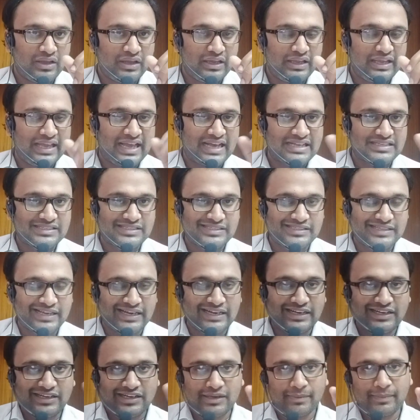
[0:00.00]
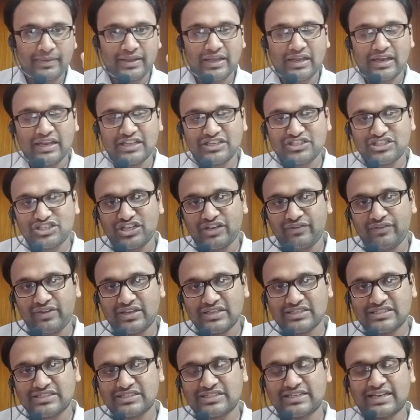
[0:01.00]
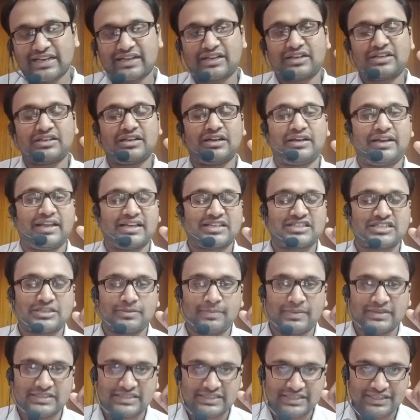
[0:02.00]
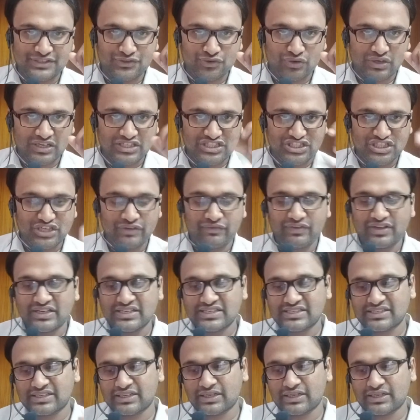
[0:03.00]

He has sent me a lascivious text message, or lascivious.